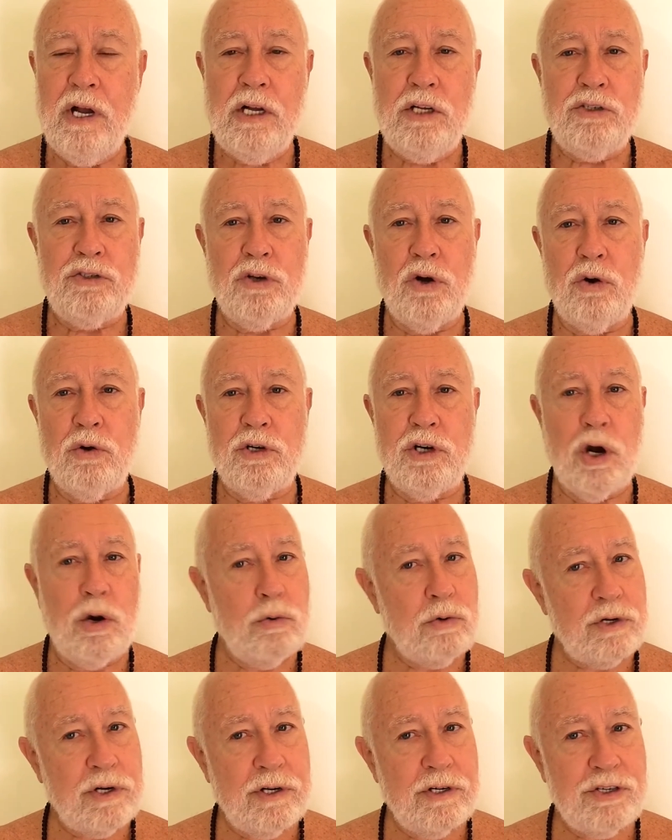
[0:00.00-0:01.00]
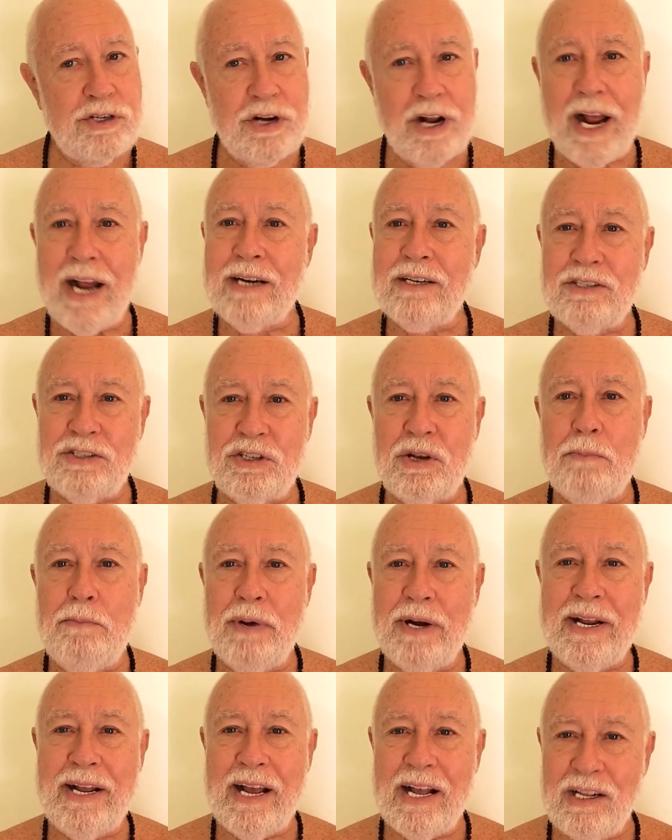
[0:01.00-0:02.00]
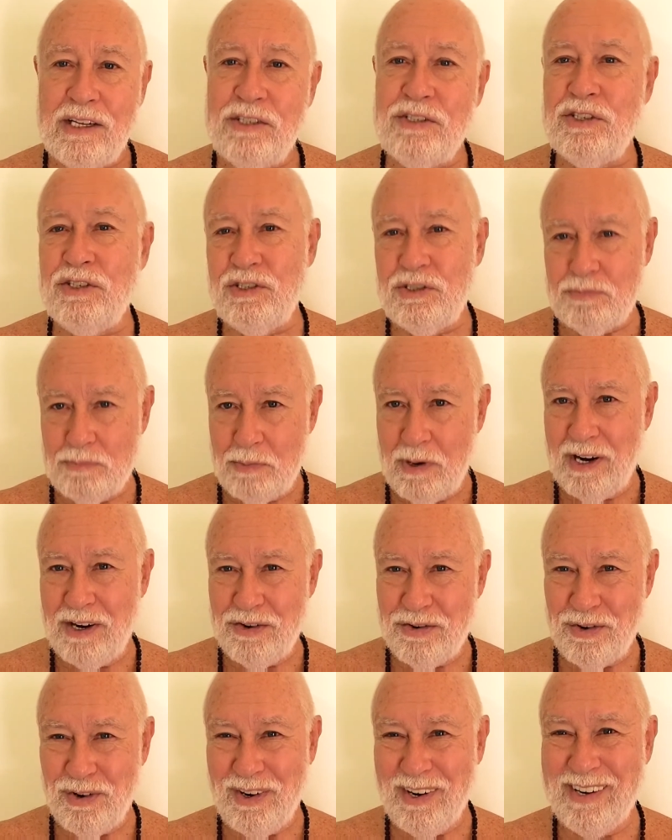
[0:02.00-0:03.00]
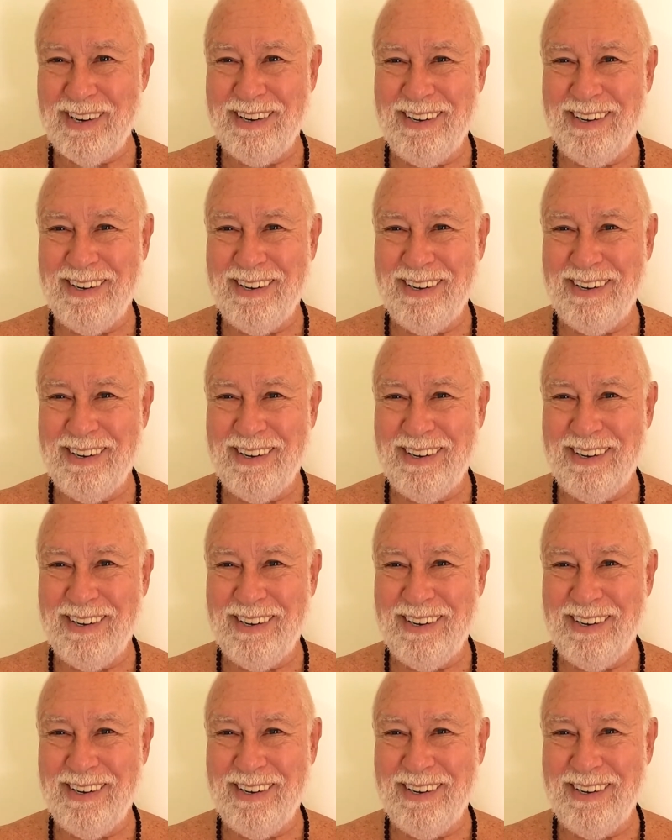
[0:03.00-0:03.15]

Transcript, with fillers: So don't chant somebody else's mantra.